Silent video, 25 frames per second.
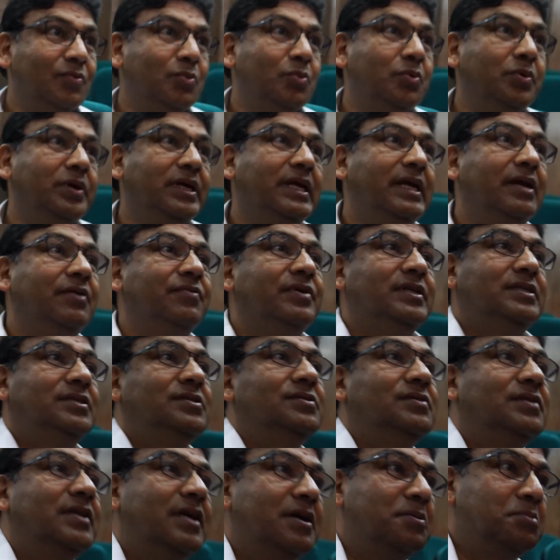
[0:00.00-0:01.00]
We give it
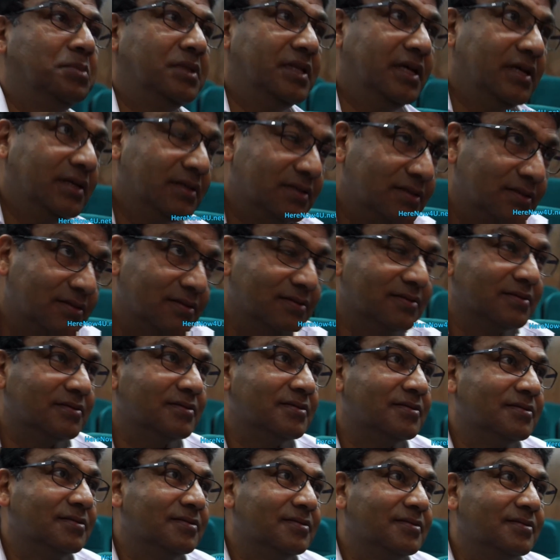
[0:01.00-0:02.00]
to them this,
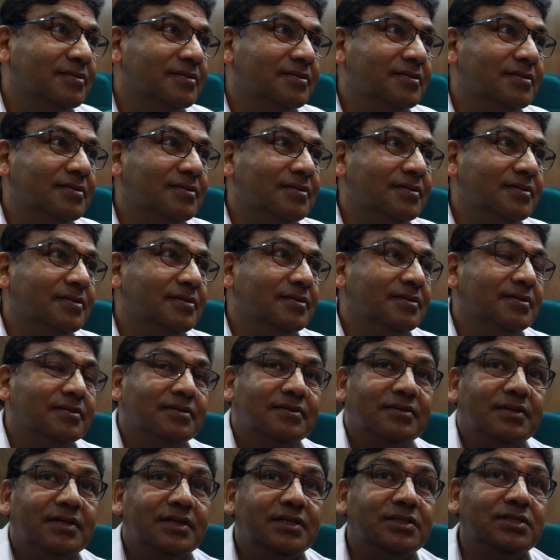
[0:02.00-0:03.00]

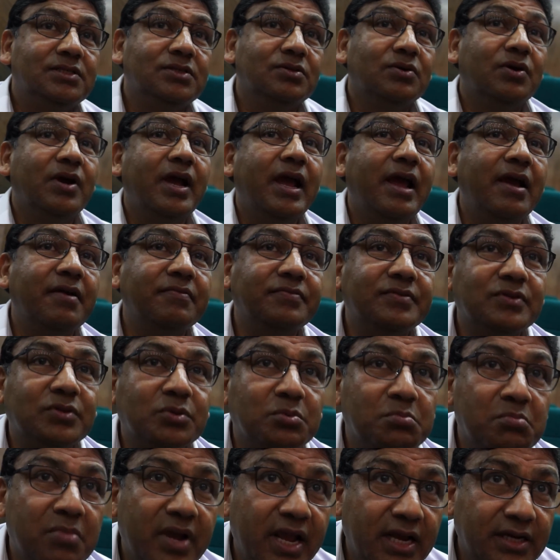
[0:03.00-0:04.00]
that you have to
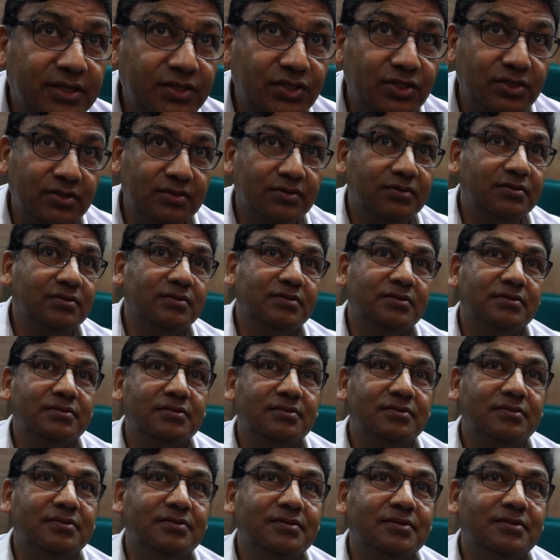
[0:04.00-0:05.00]
make sure
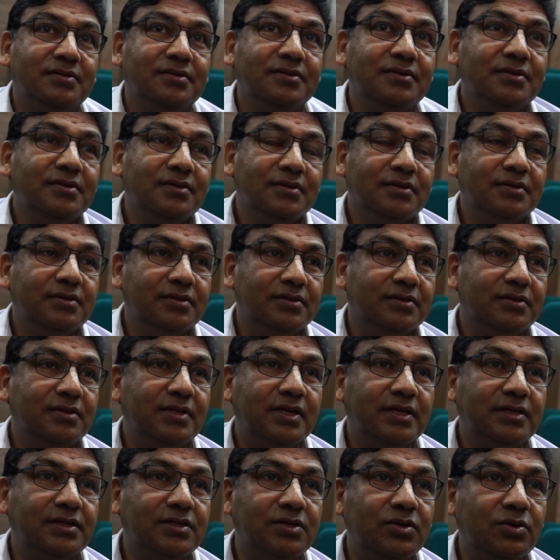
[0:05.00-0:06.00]

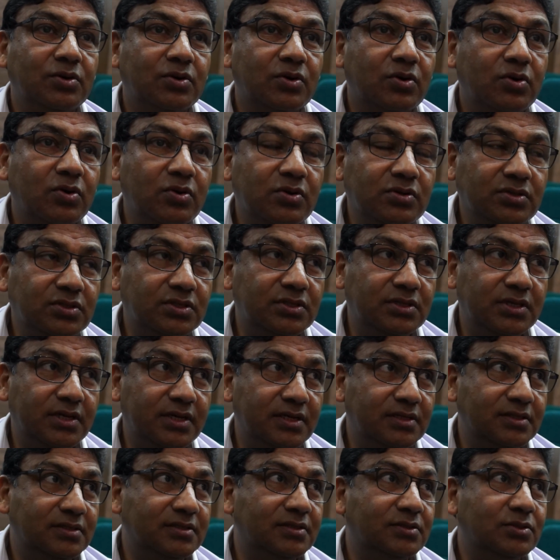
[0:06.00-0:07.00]
that your
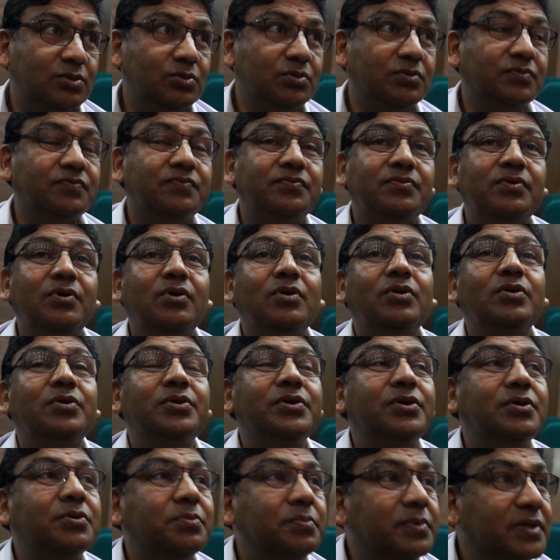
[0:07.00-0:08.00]
conscience should follow
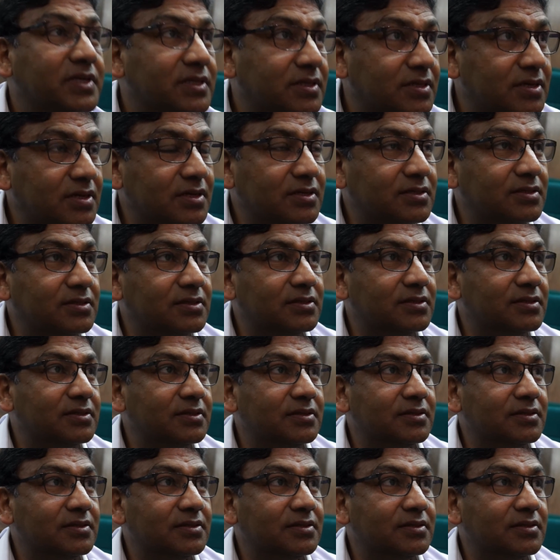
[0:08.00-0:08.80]
your business.